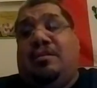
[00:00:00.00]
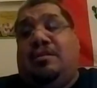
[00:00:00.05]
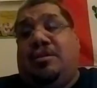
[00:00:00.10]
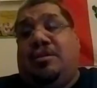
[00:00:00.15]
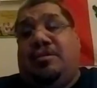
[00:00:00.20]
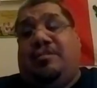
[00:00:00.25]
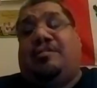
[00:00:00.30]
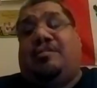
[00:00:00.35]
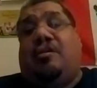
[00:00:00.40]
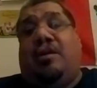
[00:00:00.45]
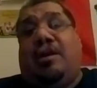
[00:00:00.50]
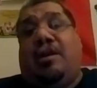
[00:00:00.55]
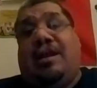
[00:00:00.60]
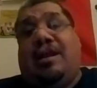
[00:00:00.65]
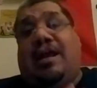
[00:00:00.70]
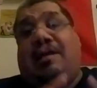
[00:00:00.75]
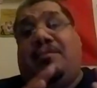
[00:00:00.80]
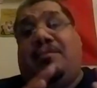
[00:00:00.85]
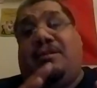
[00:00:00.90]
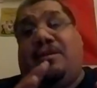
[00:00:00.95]
You started
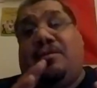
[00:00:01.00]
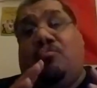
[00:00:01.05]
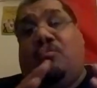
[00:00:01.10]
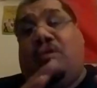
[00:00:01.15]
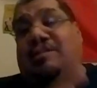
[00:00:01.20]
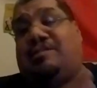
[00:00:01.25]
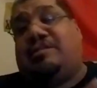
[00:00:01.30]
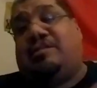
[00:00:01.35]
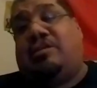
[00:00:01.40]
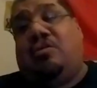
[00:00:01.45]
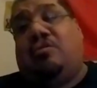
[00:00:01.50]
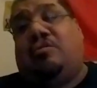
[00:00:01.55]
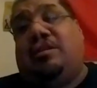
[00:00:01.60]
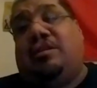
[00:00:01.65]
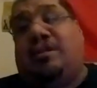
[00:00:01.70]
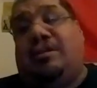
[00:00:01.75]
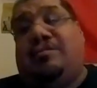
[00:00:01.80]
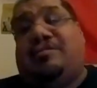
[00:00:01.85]
having in West Oakland,